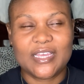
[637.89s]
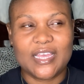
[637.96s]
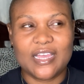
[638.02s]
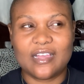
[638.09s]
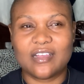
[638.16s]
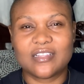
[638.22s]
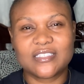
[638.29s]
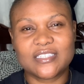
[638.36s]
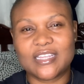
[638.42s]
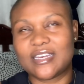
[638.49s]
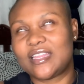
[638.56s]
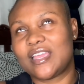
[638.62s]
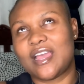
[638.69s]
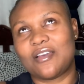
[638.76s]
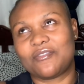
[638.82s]
i
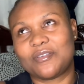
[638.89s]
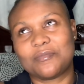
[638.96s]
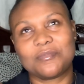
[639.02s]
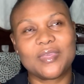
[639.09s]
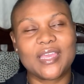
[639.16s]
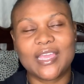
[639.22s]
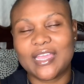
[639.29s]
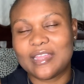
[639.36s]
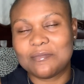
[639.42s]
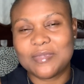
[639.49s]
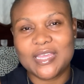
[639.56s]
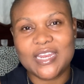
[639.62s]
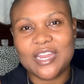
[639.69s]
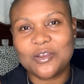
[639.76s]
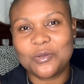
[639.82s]
constantly have him behind me
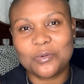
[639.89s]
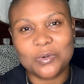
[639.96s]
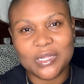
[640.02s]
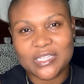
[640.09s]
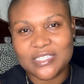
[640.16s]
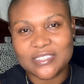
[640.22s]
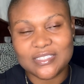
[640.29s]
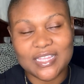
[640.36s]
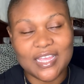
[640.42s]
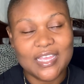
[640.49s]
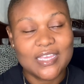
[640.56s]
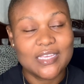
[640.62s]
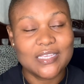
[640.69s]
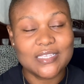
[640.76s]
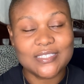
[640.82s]
and i know what he,
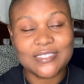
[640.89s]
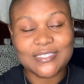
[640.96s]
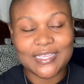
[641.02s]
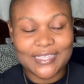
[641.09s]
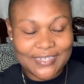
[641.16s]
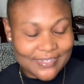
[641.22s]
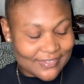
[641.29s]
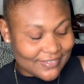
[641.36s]
he said